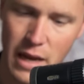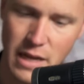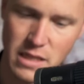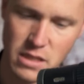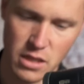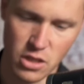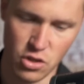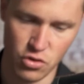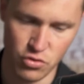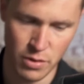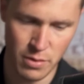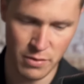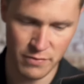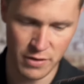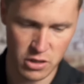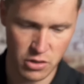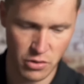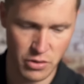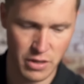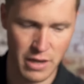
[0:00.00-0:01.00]
It's extremely
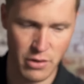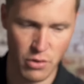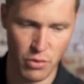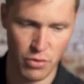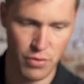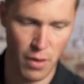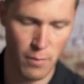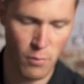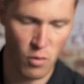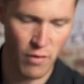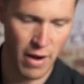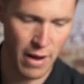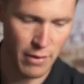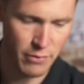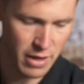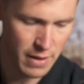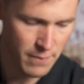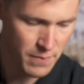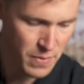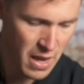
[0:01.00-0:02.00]
versatile, you can get your thumb
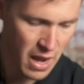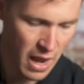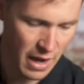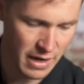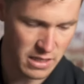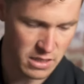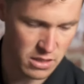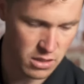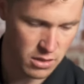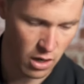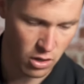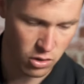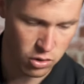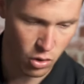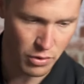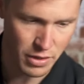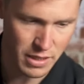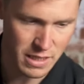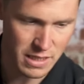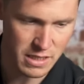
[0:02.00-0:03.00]
around it, and it's a
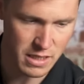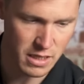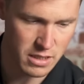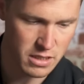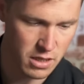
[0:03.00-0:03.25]
lot easier